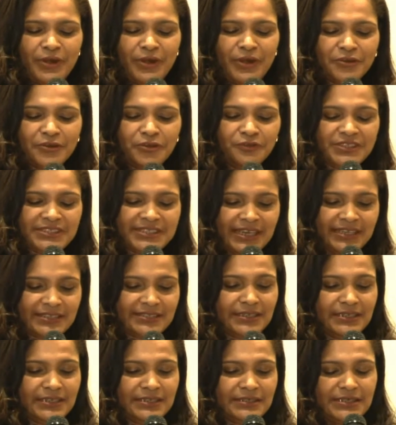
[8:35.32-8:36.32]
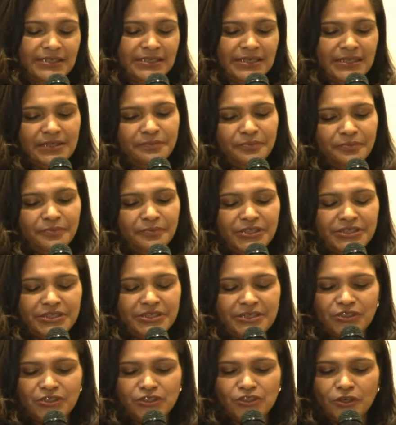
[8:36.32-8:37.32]
His Excellency,
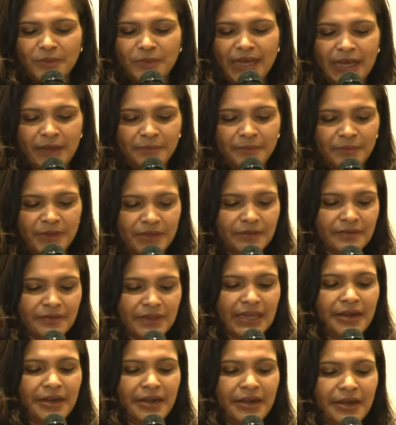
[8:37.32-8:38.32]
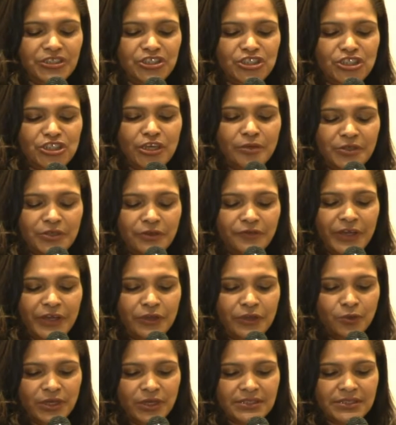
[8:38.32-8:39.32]
President John Mahama, the current chairman of
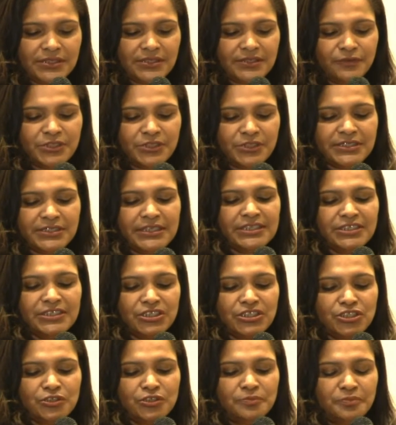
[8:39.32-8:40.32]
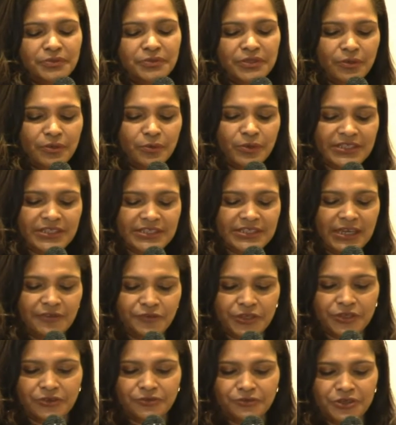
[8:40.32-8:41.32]
ECOWAS, for his leadership in the West
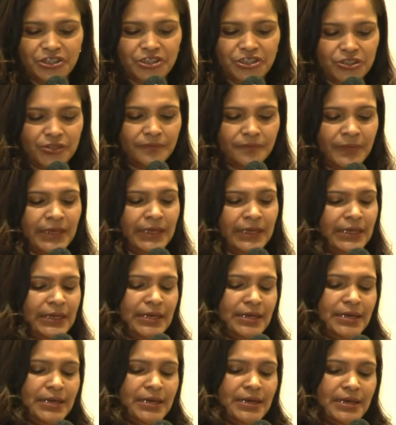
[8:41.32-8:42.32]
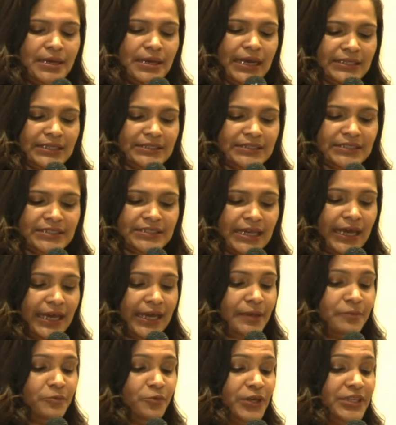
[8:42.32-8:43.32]
African region. At a time
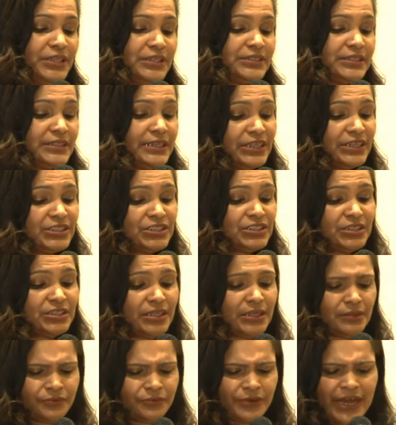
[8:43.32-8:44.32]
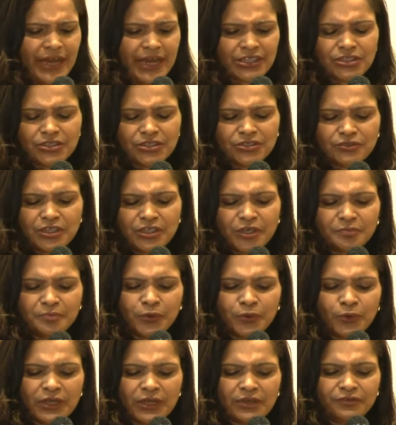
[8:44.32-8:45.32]
when international reaction to the
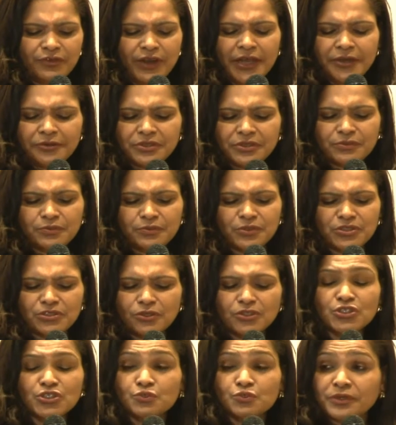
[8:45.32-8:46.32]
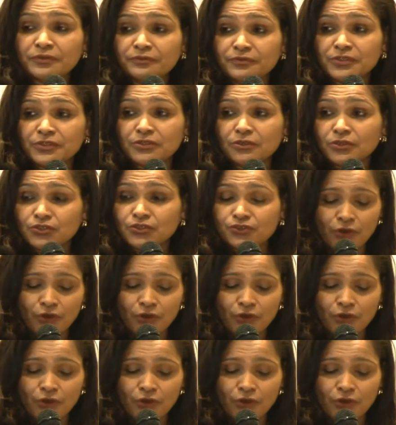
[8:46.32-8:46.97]
Ebola virus was not swift or strong